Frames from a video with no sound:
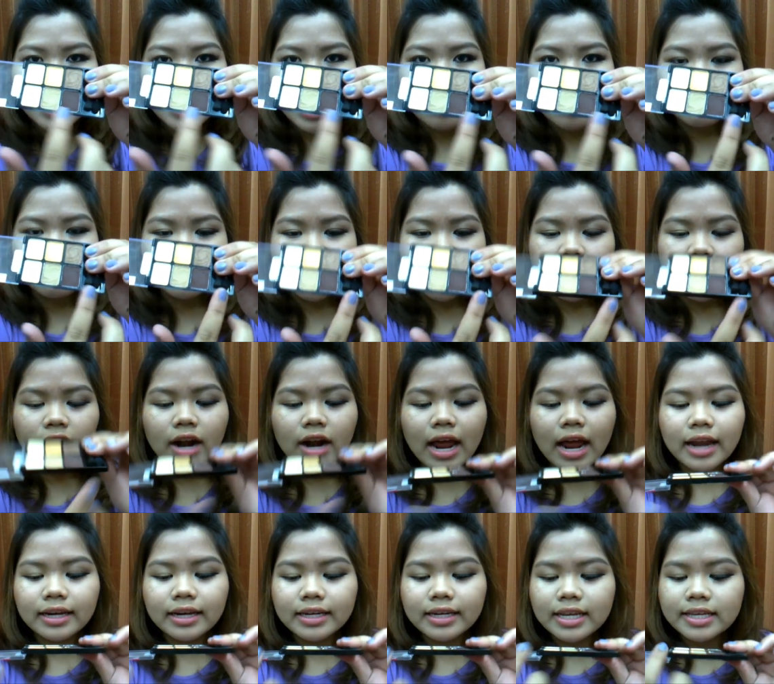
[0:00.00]
down there,
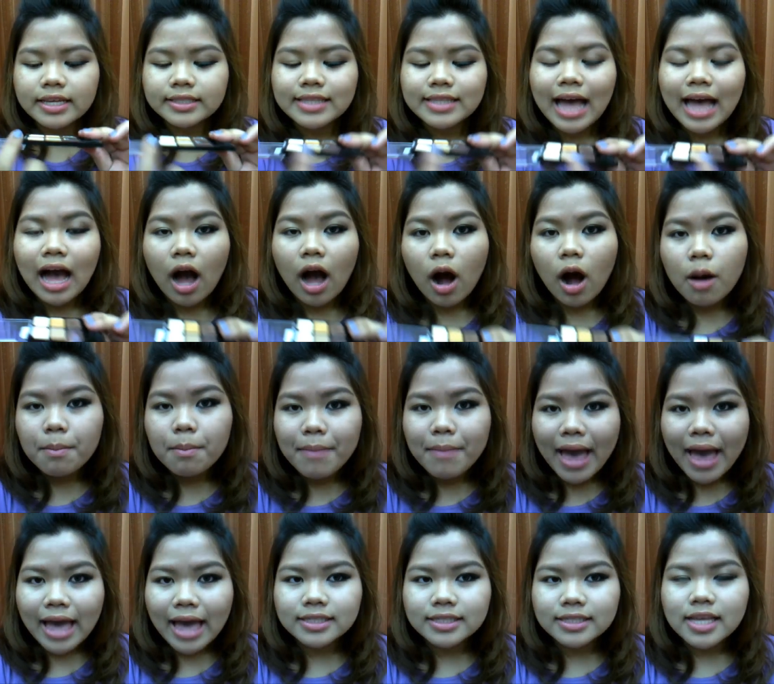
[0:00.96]
and these are all
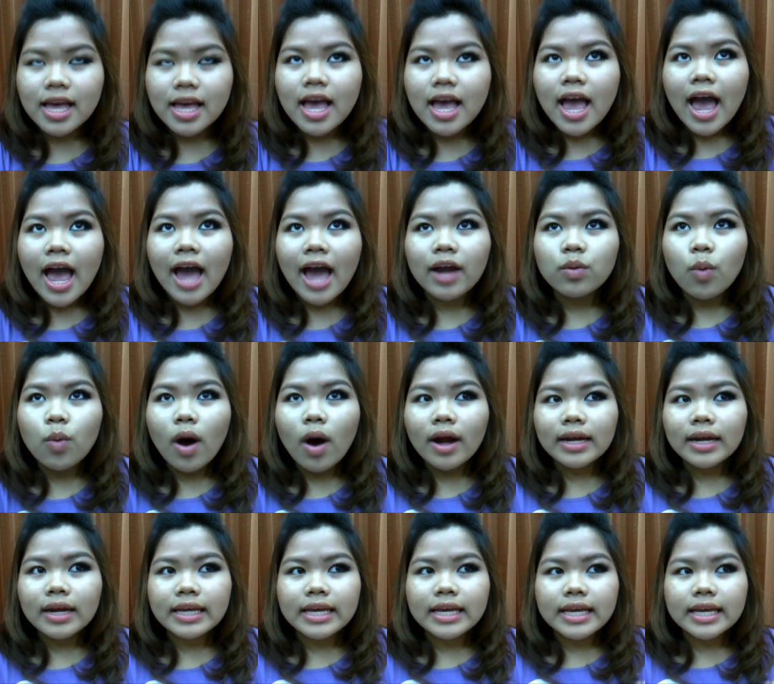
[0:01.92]
matte. And
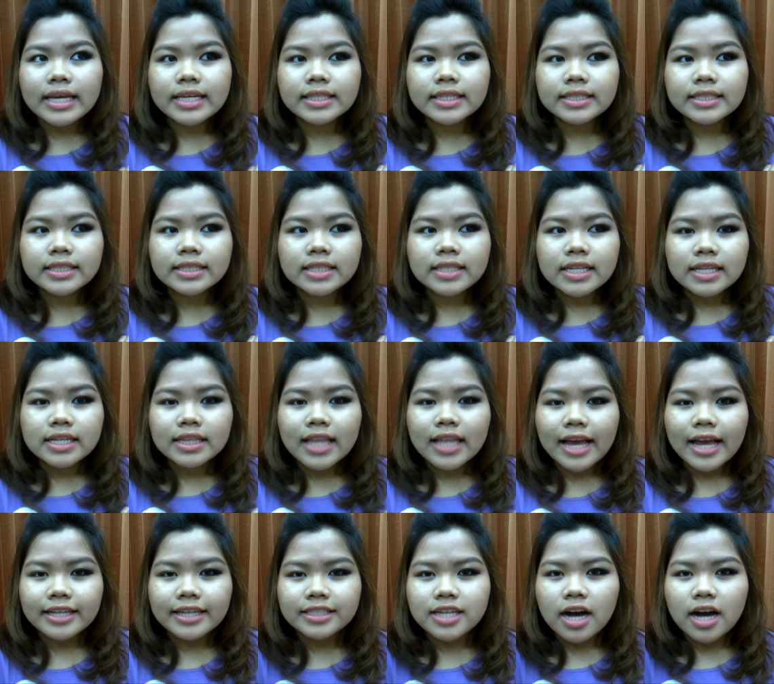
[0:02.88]
what is
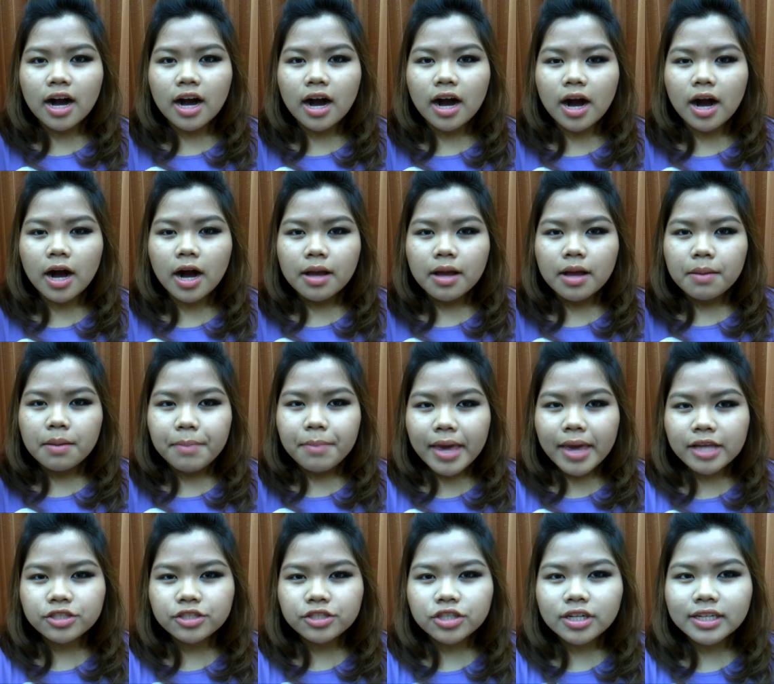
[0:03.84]
like the
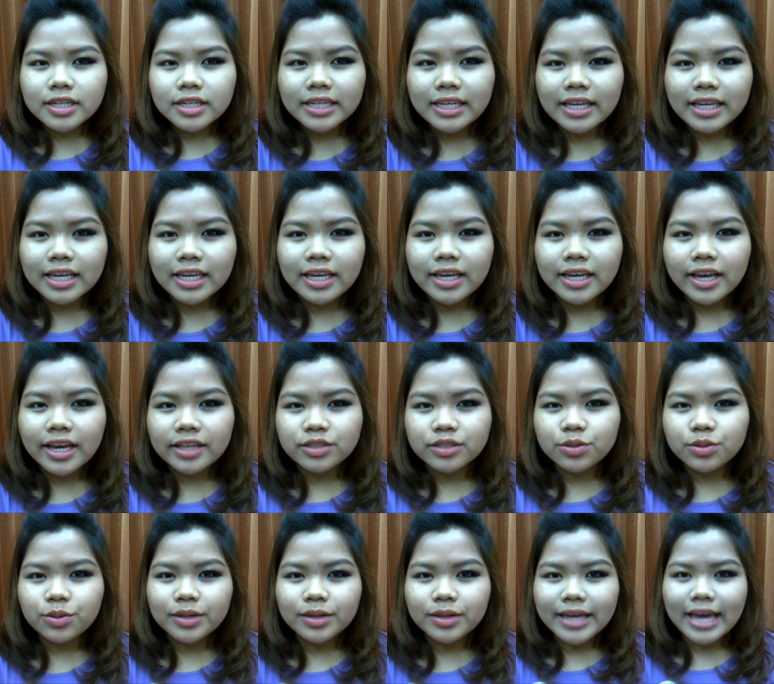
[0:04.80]
major
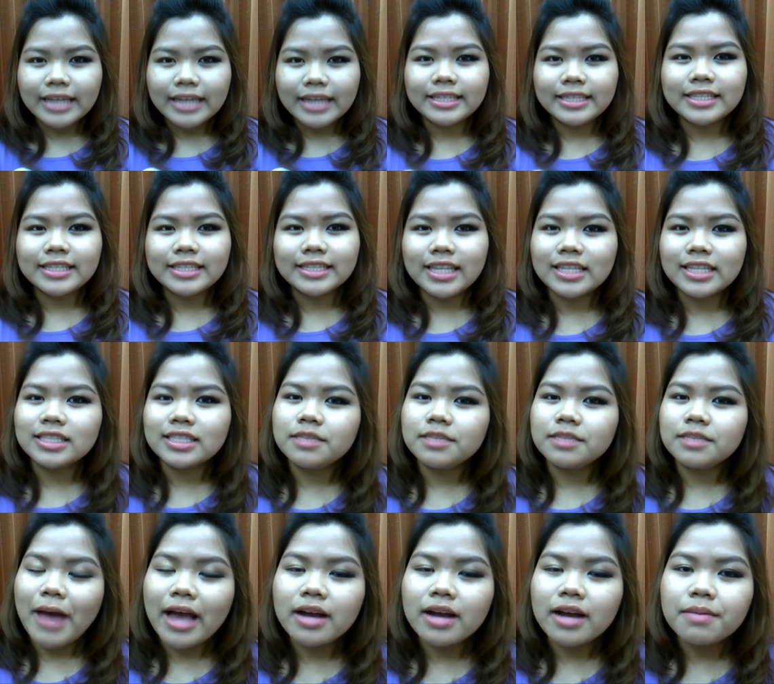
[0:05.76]
key to get this
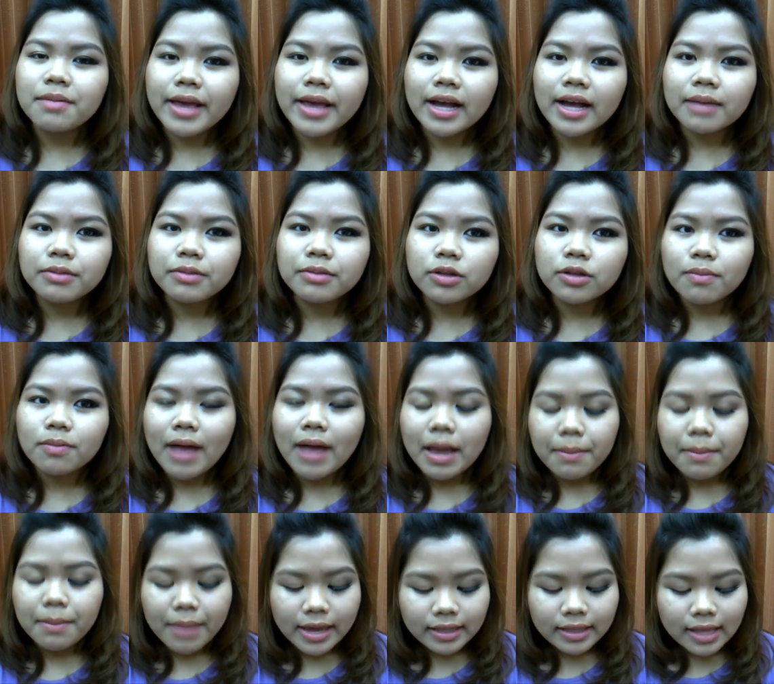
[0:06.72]
inspired makeup look
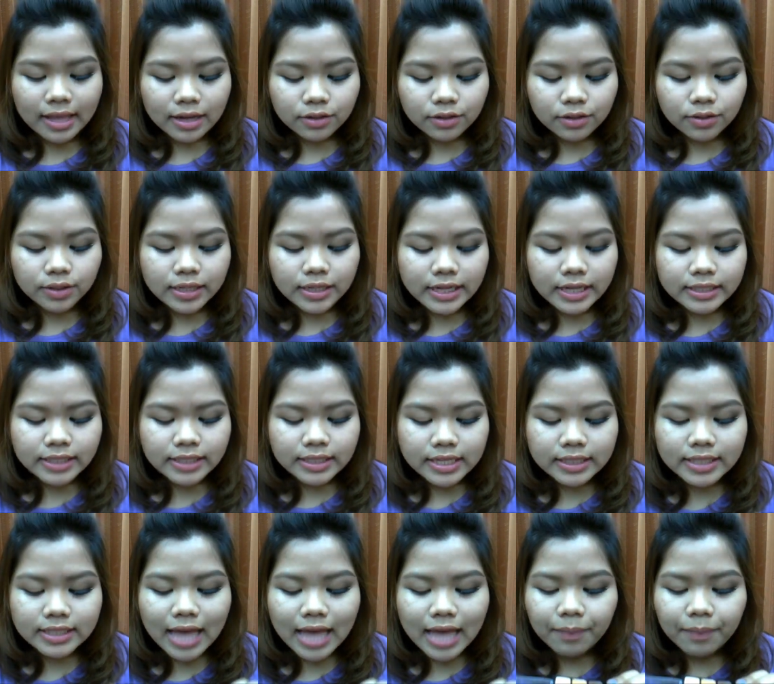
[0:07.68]
by Mila Kunis
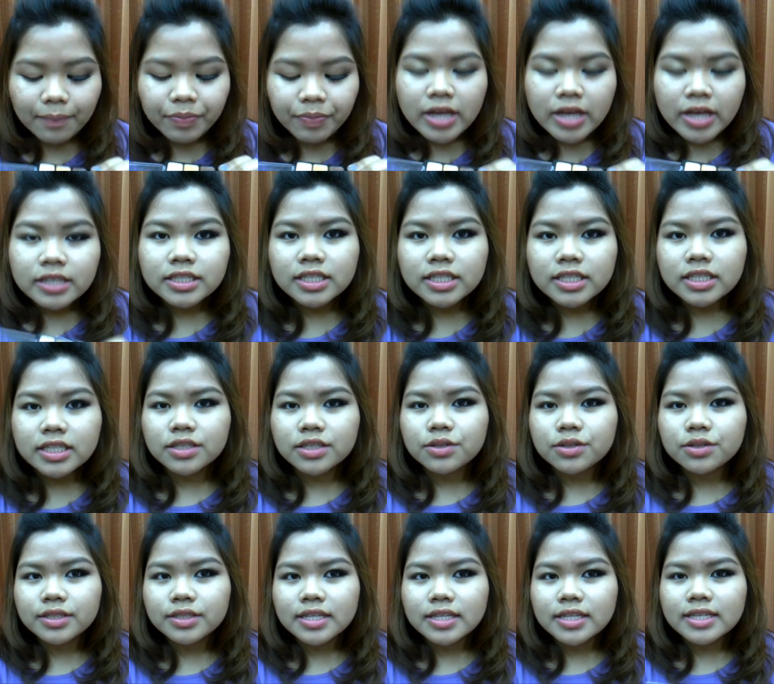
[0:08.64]
is that
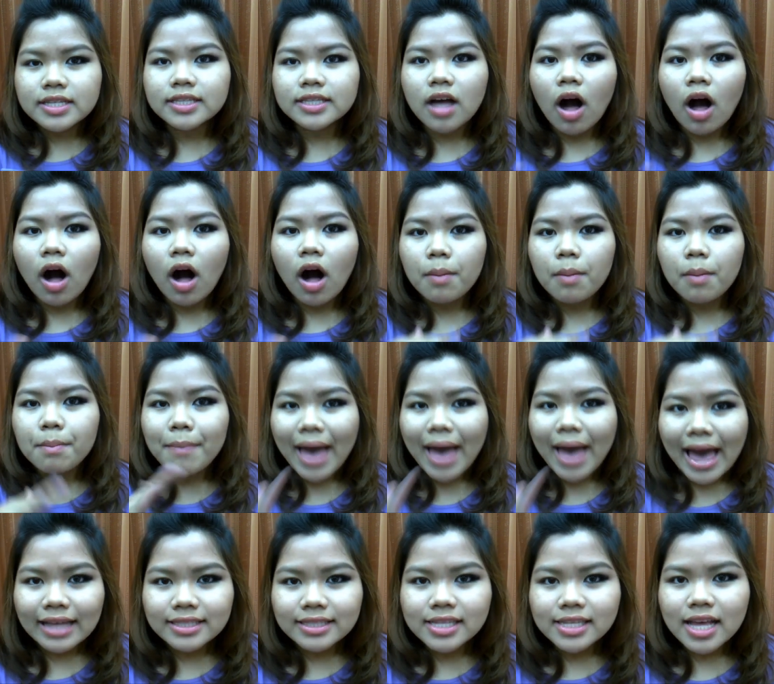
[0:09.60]
she uses all
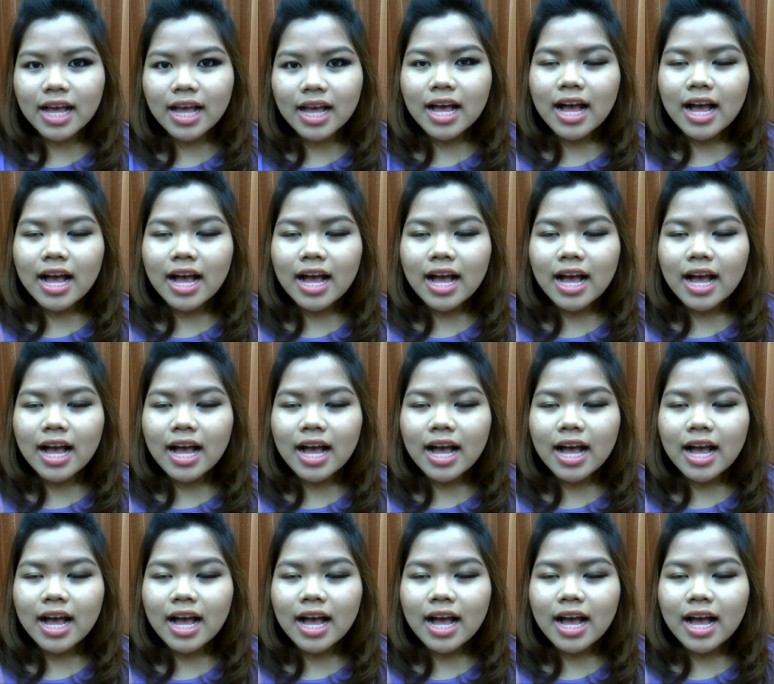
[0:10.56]
matte